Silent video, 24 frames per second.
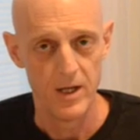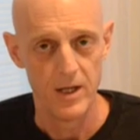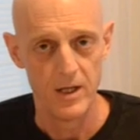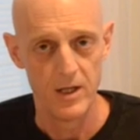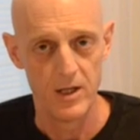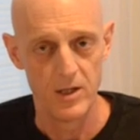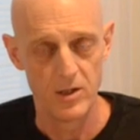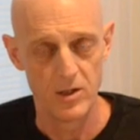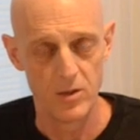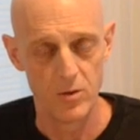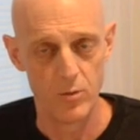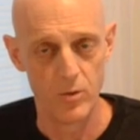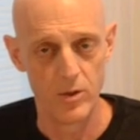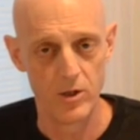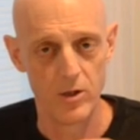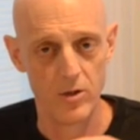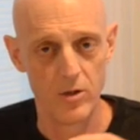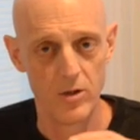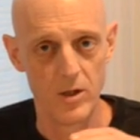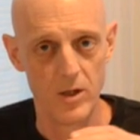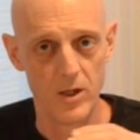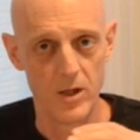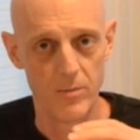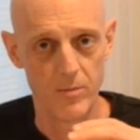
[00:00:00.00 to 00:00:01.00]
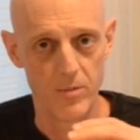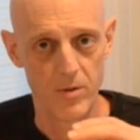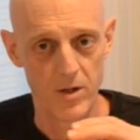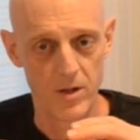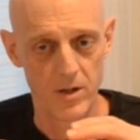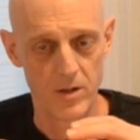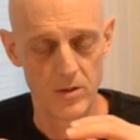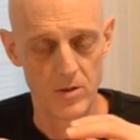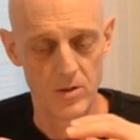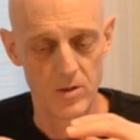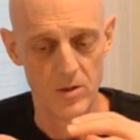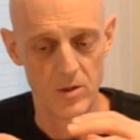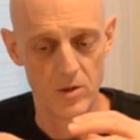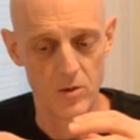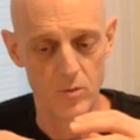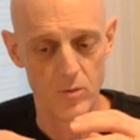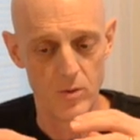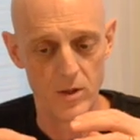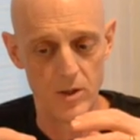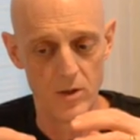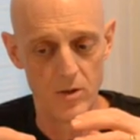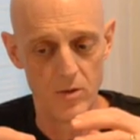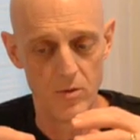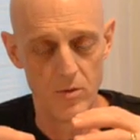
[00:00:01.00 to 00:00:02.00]
is that when you, in Parkinson's,
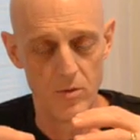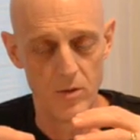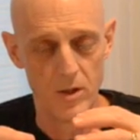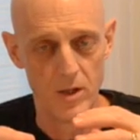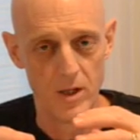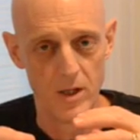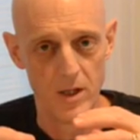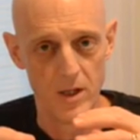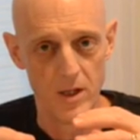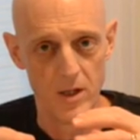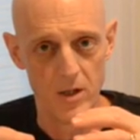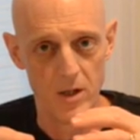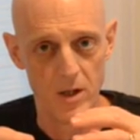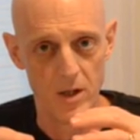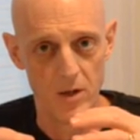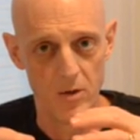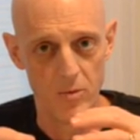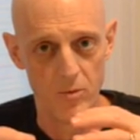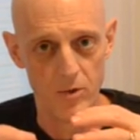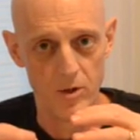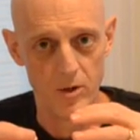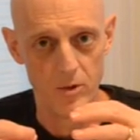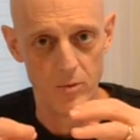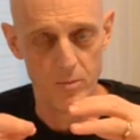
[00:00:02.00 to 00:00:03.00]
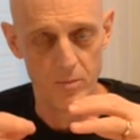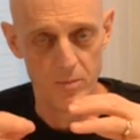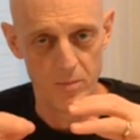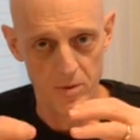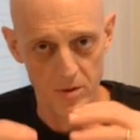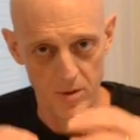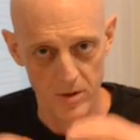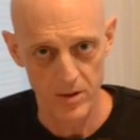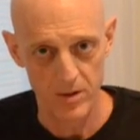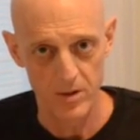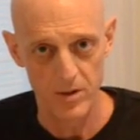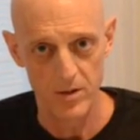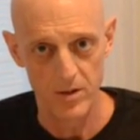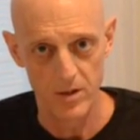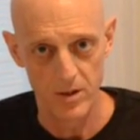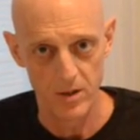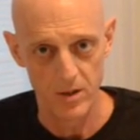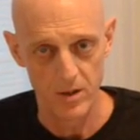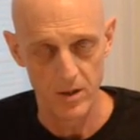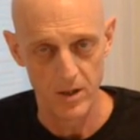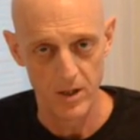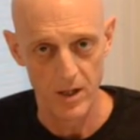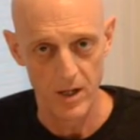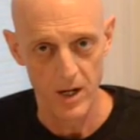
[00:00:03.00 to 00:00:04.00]
when you, uh, when you put the
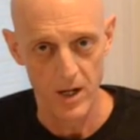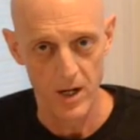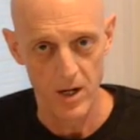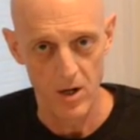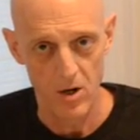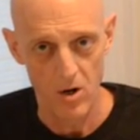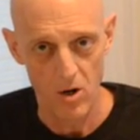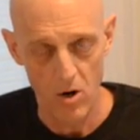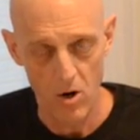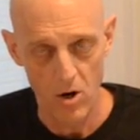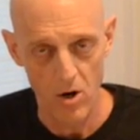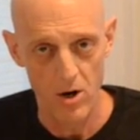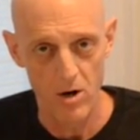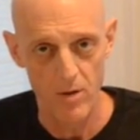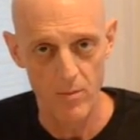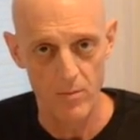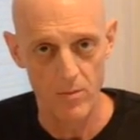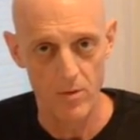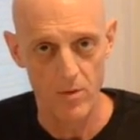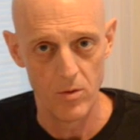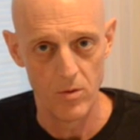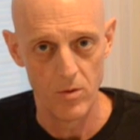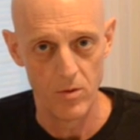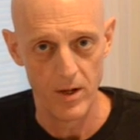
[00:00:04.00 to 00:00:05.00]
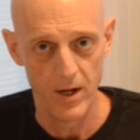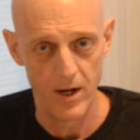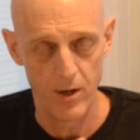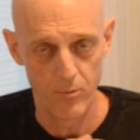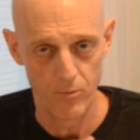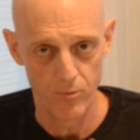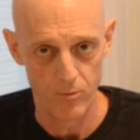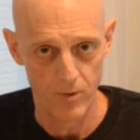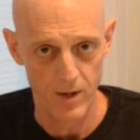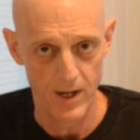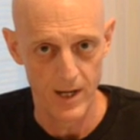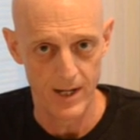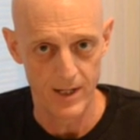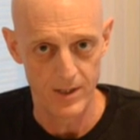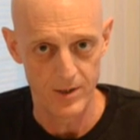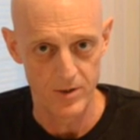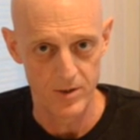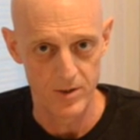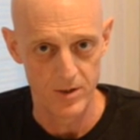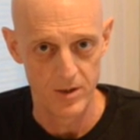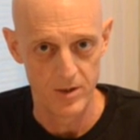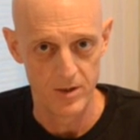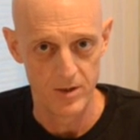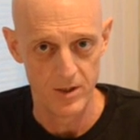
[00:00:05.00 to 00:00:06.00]
arm at rest,
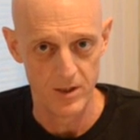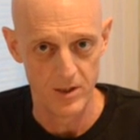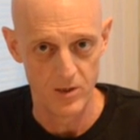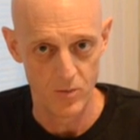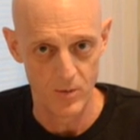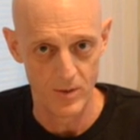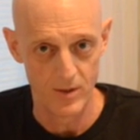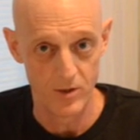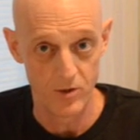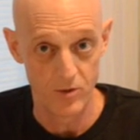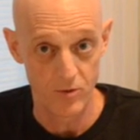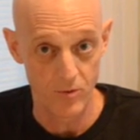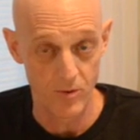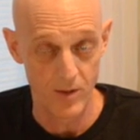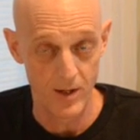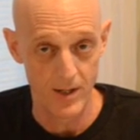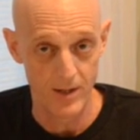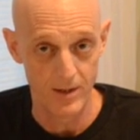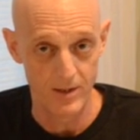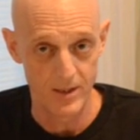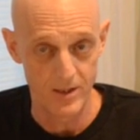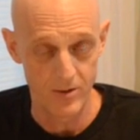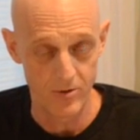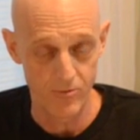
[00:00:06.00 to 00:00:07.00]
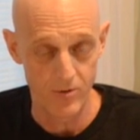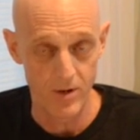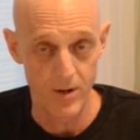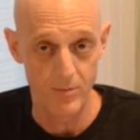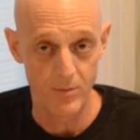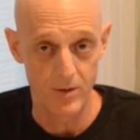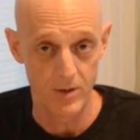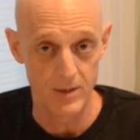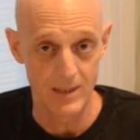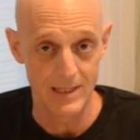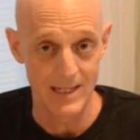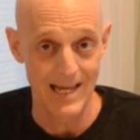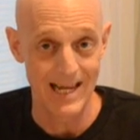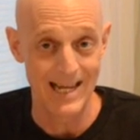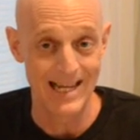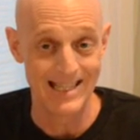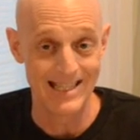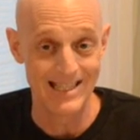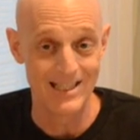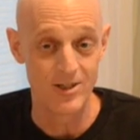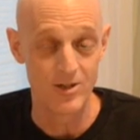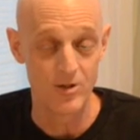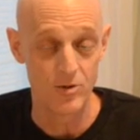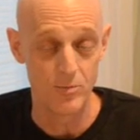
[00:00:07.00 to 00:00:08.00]
is when the tremor
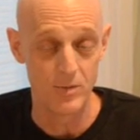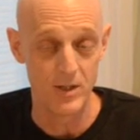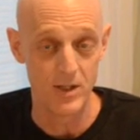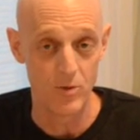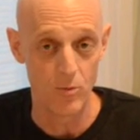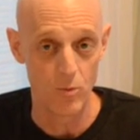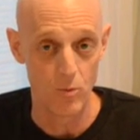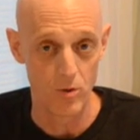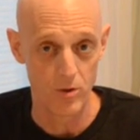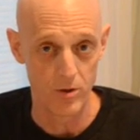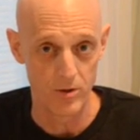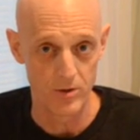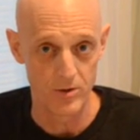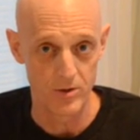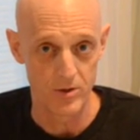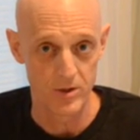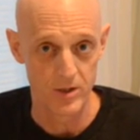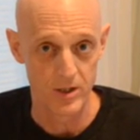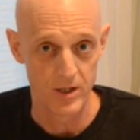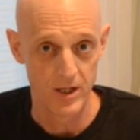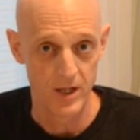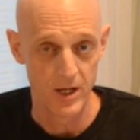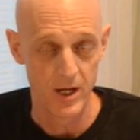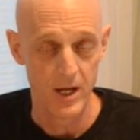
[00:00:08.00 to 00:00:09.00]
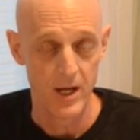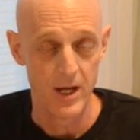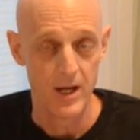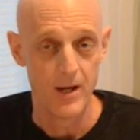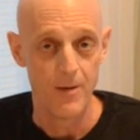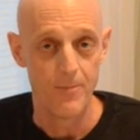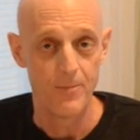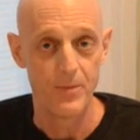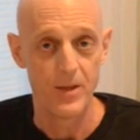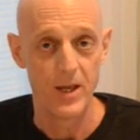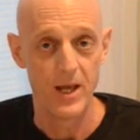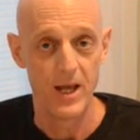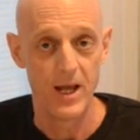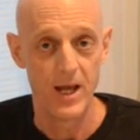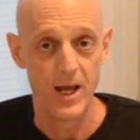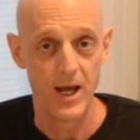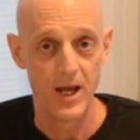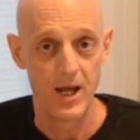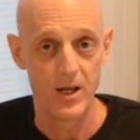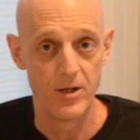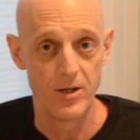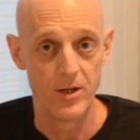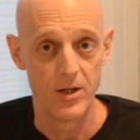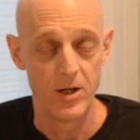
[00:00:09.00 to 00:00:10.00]
tends to be the worst.
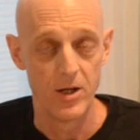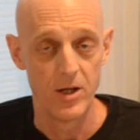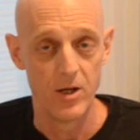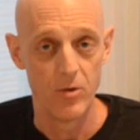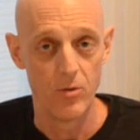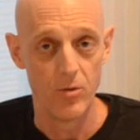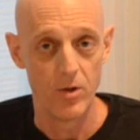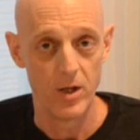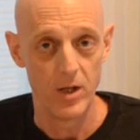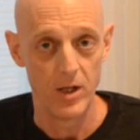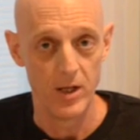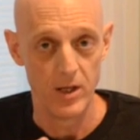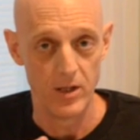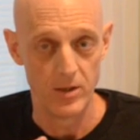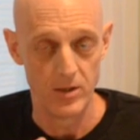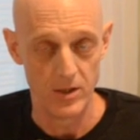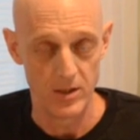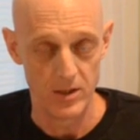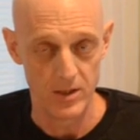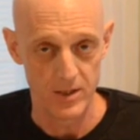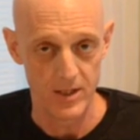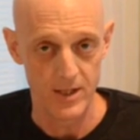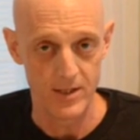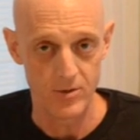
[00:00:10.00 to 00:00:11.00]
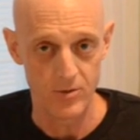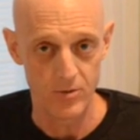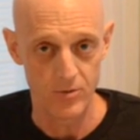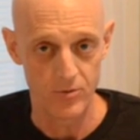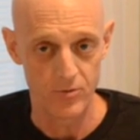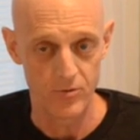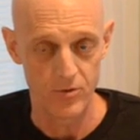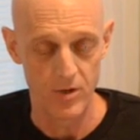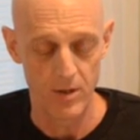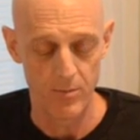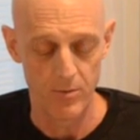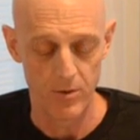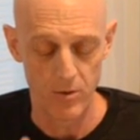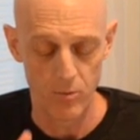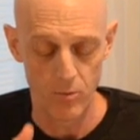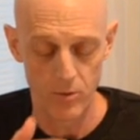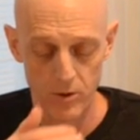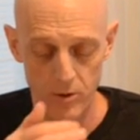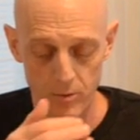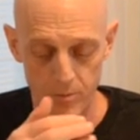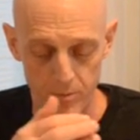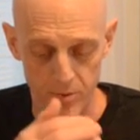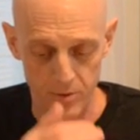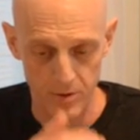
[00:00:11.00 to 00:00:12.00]
And in essential tremor,
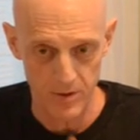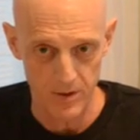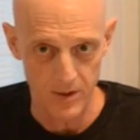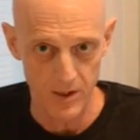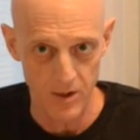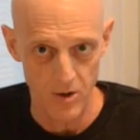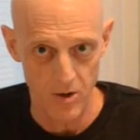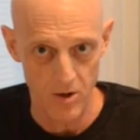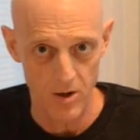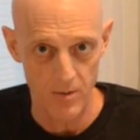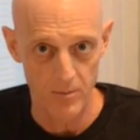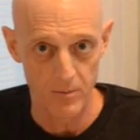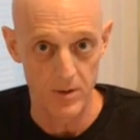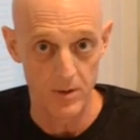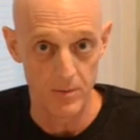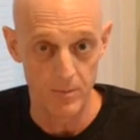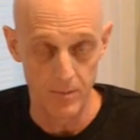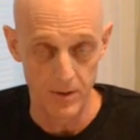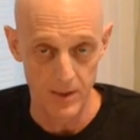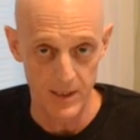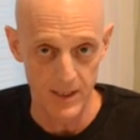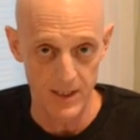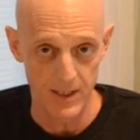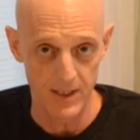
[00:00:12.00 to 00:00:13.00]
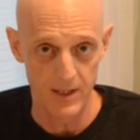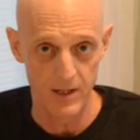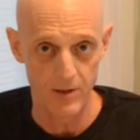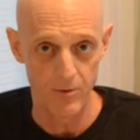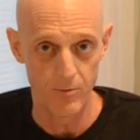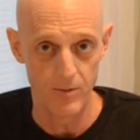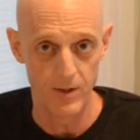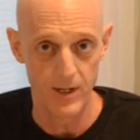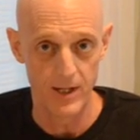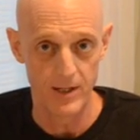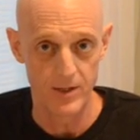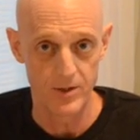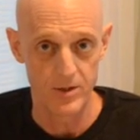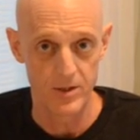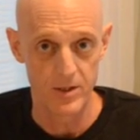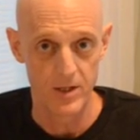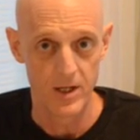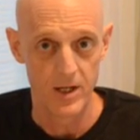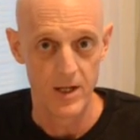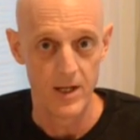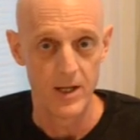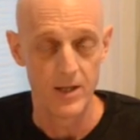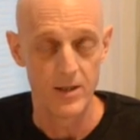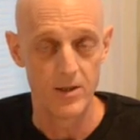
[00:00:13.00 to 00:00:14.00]
when you put the arm completely at rest,
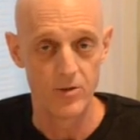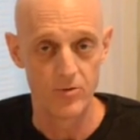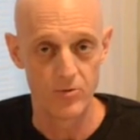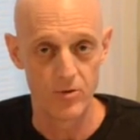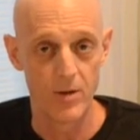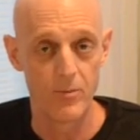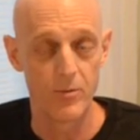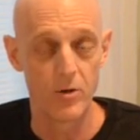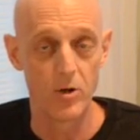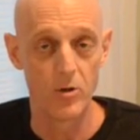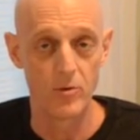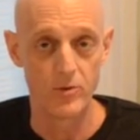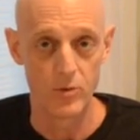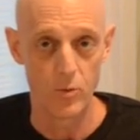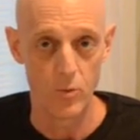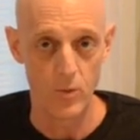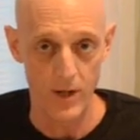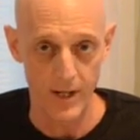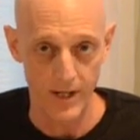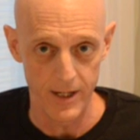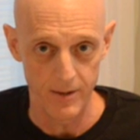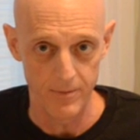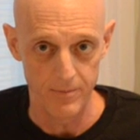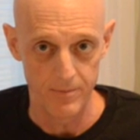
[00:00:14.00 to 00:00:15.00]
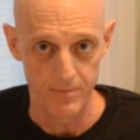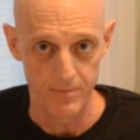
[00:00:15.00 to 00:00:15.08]
the tremor goes away.